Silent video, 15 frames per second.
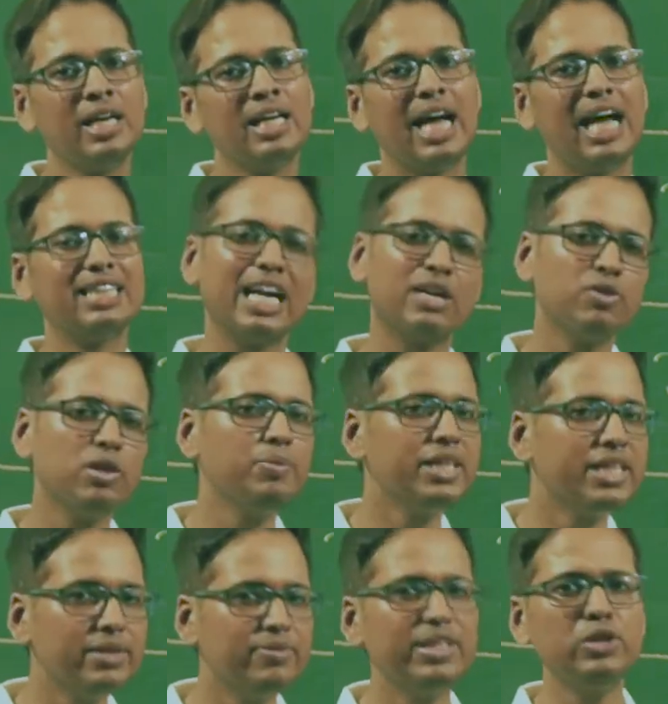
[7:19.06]
and that will be
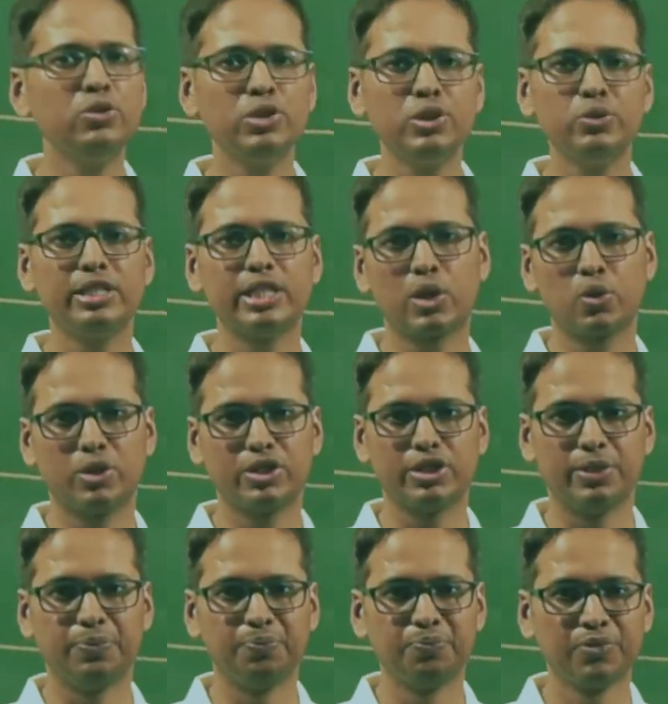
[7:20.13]
given to you in the
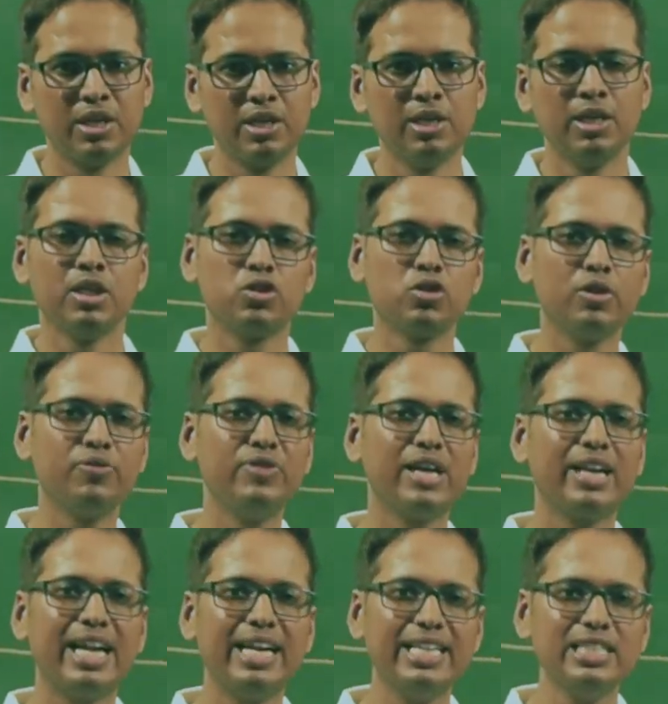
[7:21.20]
question. So if you
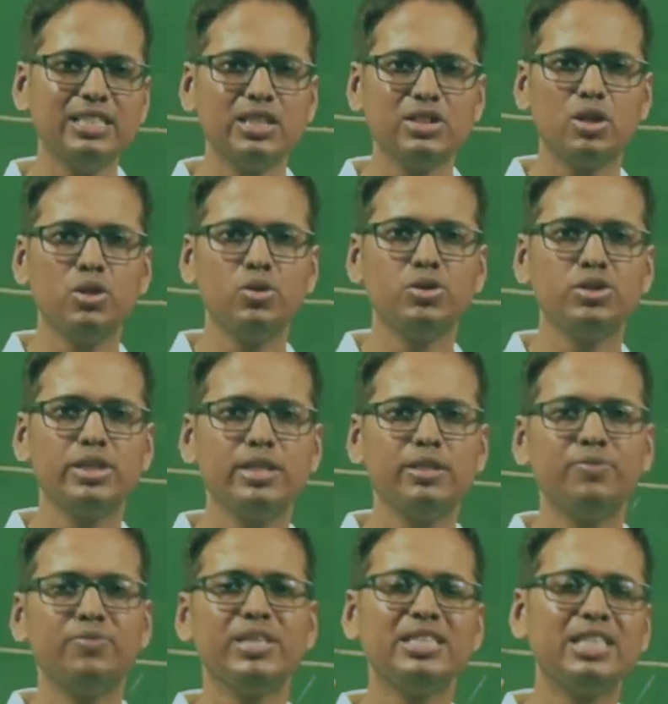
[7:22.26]
are writing the
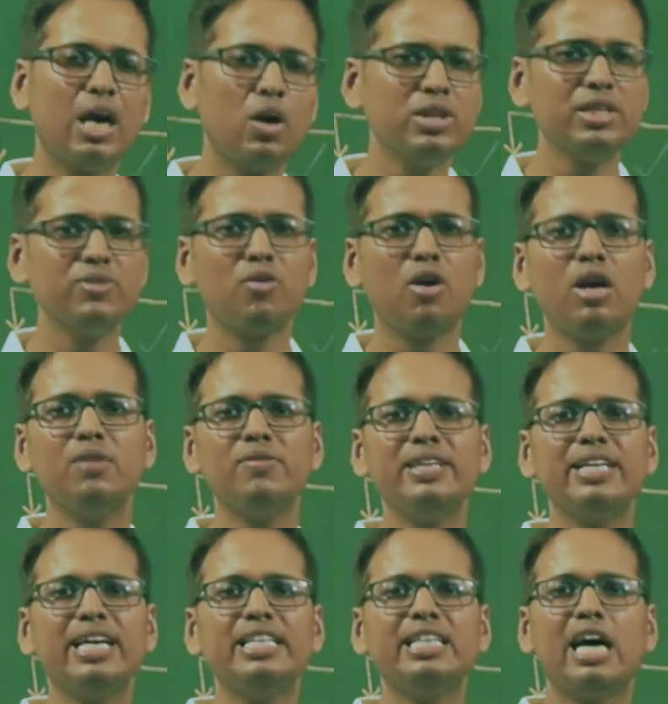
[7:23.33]
solution without
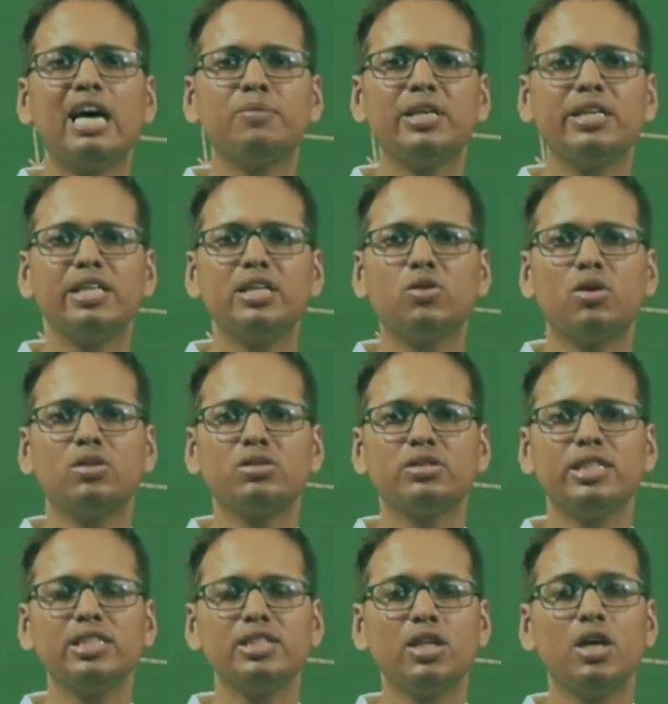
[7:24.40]
involving any arbitrary
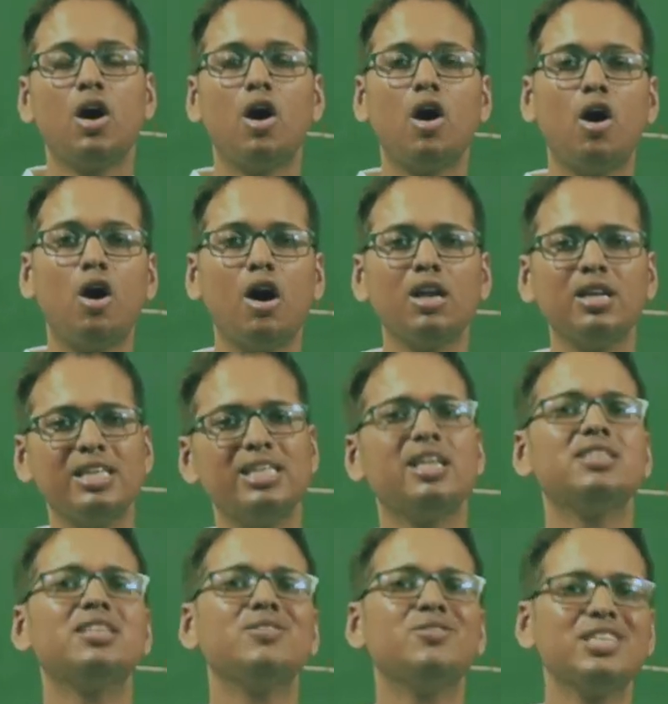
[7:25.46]
constants, or in
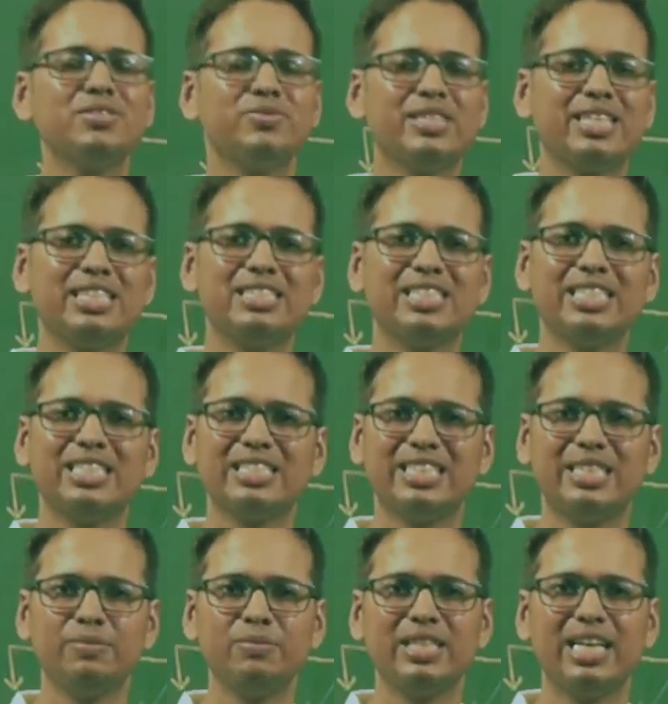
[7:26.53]
other words we can say the
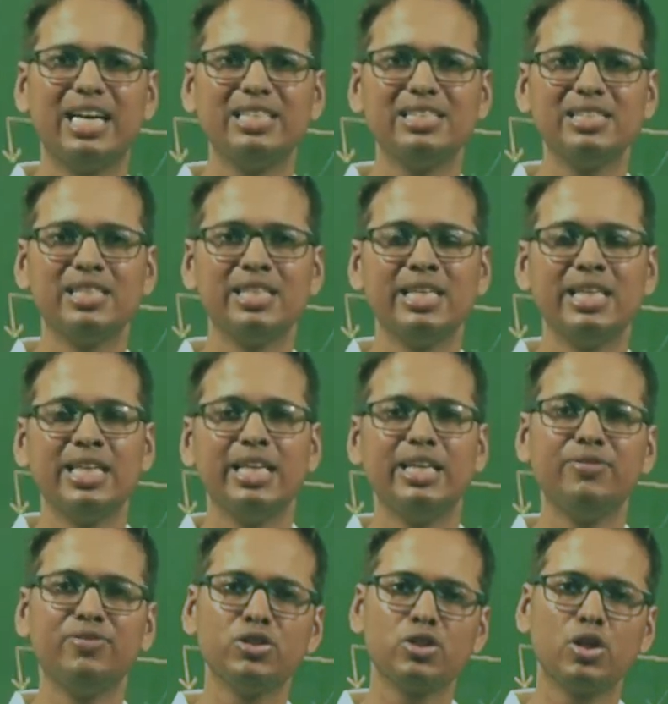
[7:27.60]
same thing as,
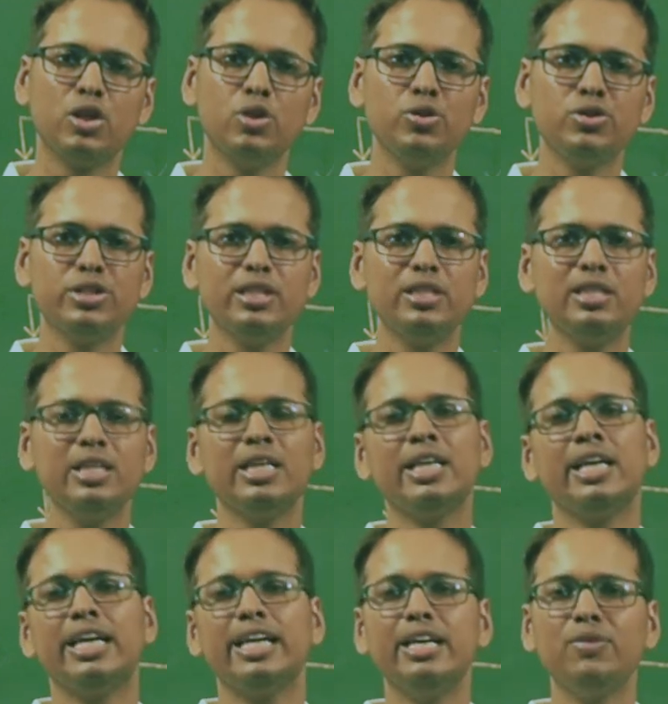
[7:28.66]
if your solution
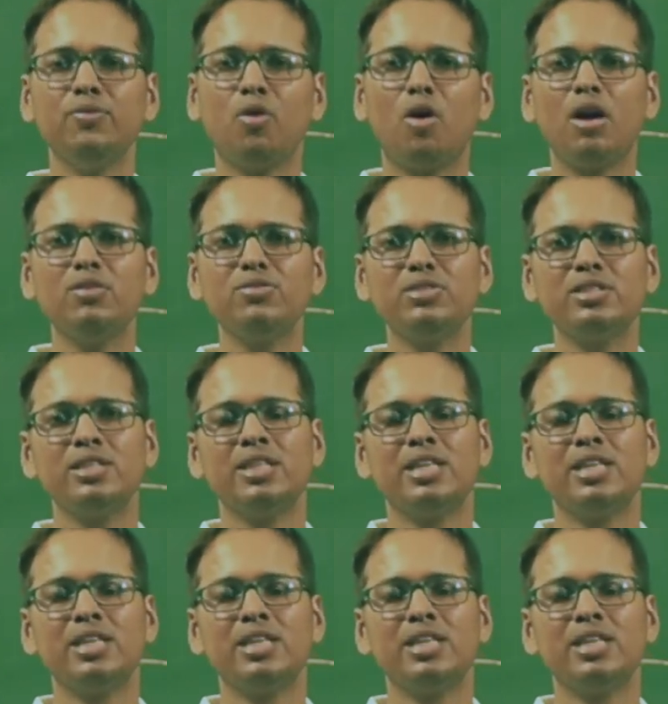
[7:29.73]
involves